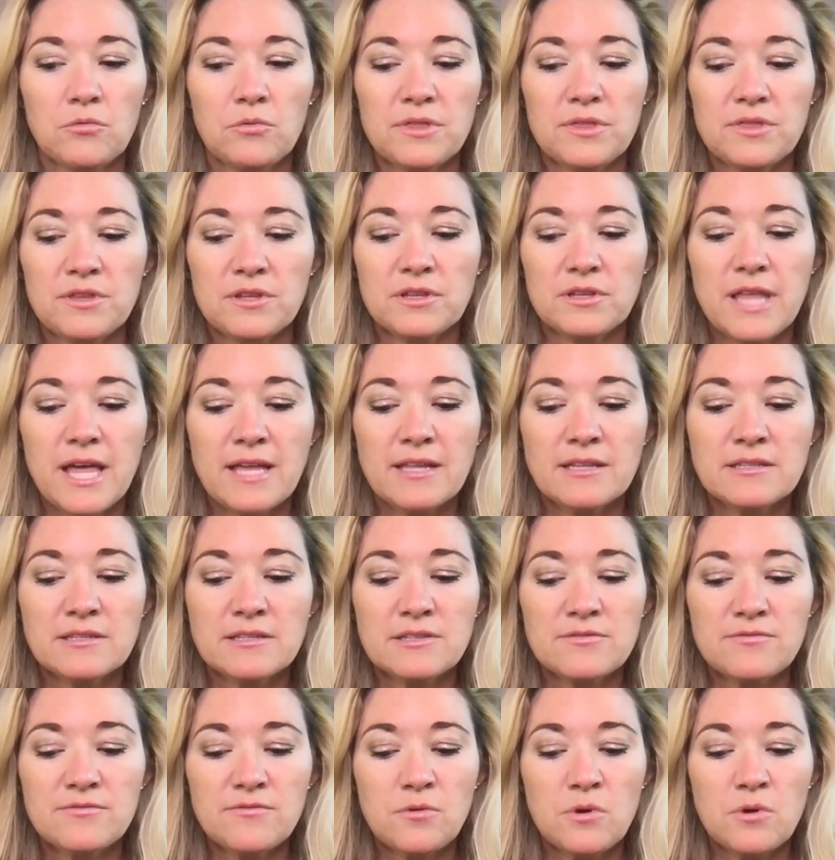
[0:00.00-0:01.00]
With a
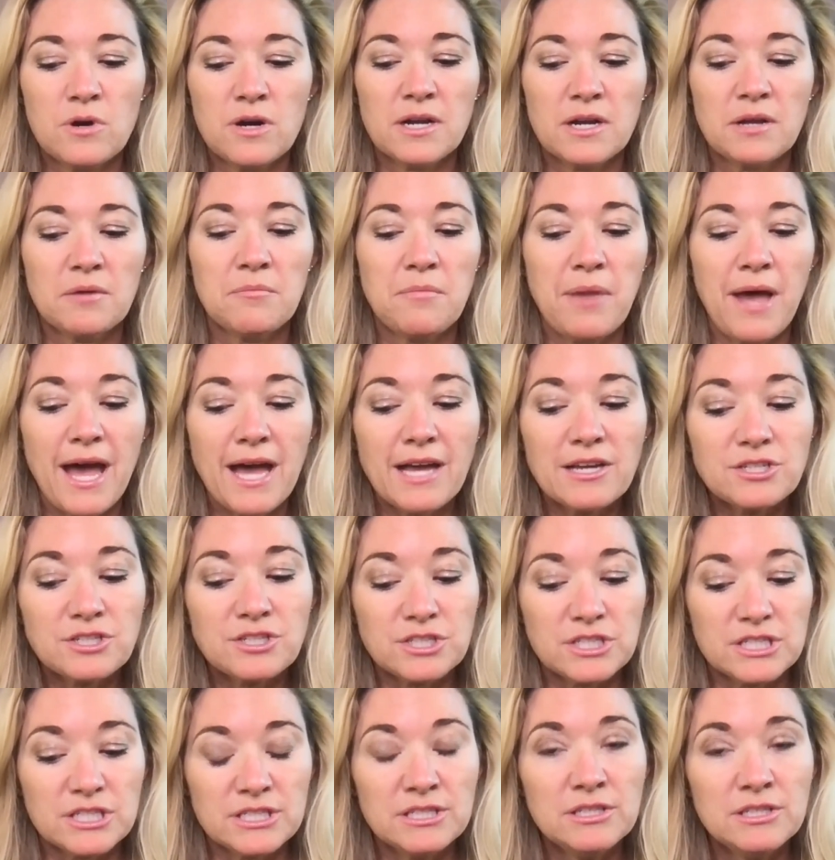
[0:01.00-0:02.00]
lens for
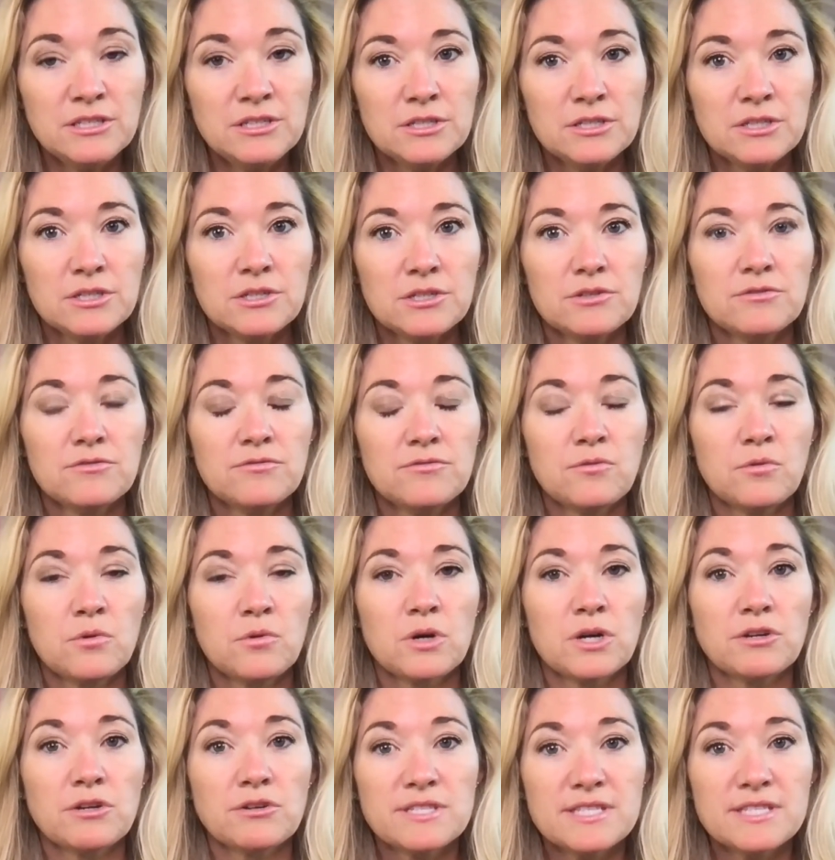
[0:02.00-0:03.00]
compassion
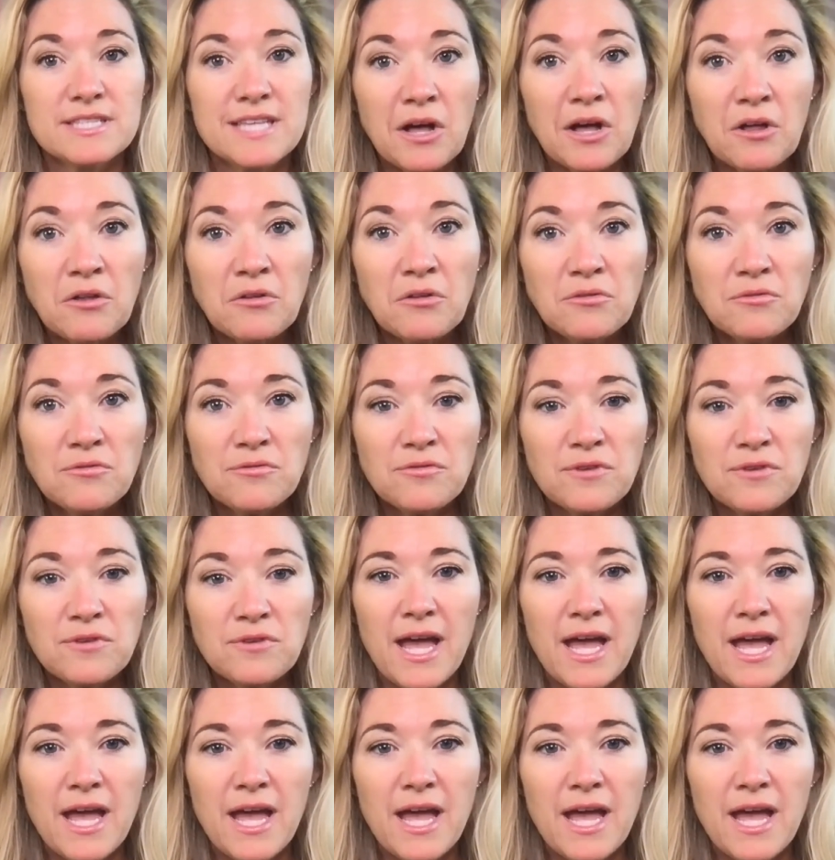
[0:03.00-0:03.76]
for yourself